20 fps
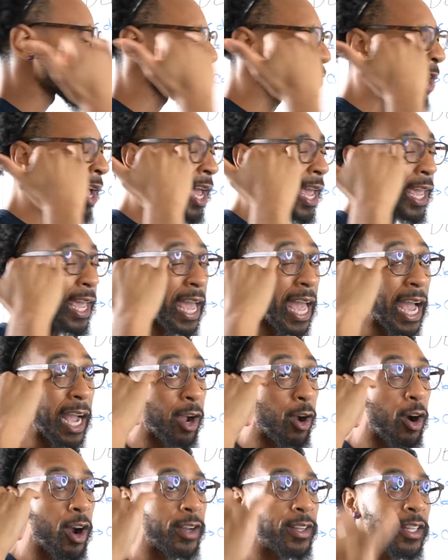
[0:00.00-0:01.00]
why at
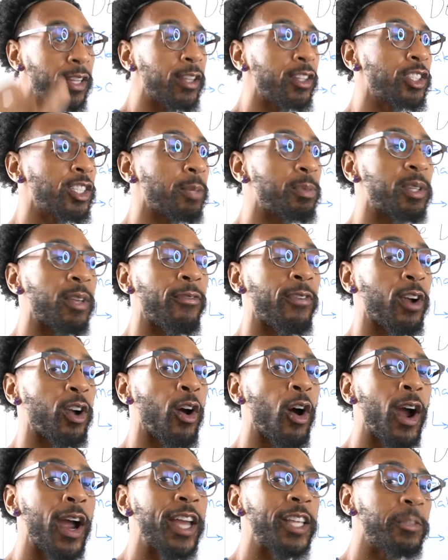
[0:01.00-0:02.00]
car dealerships, if a
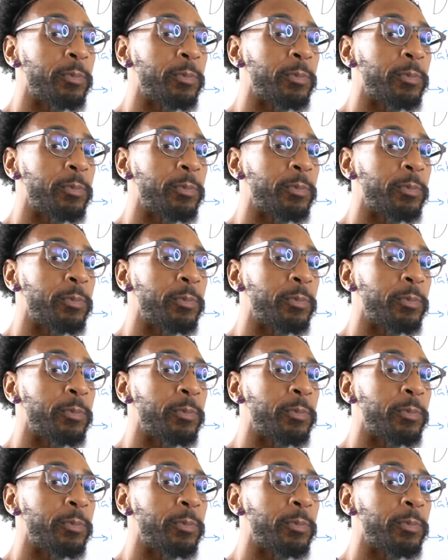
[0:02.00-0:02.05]
car has